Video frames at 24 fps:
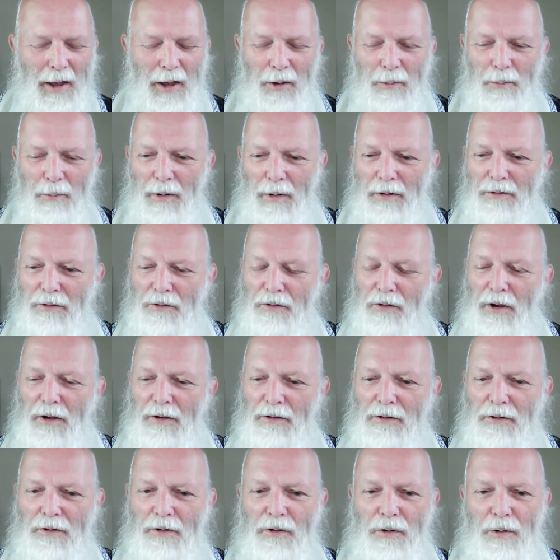My
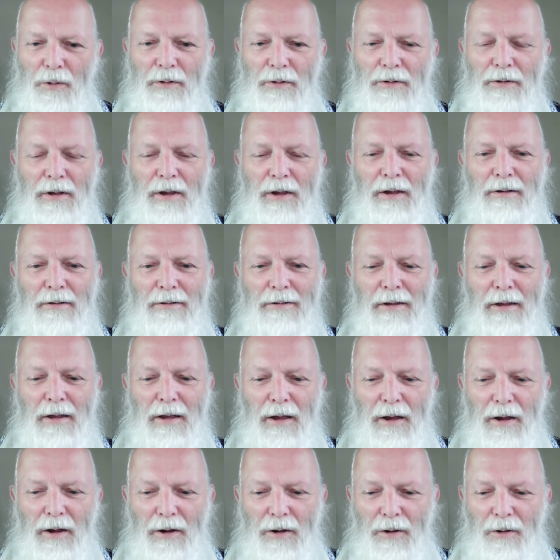suggestion to you is this.
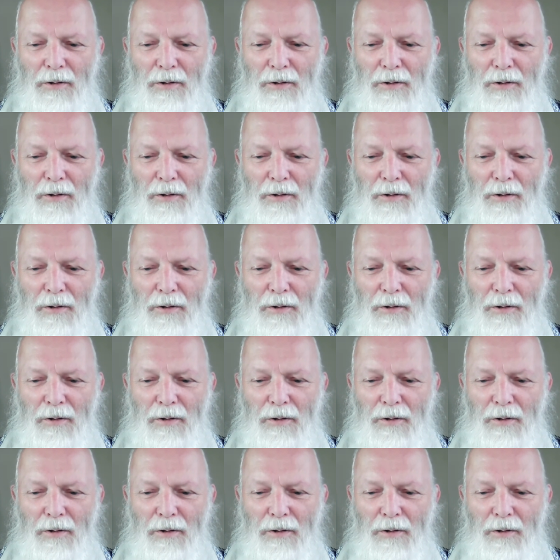You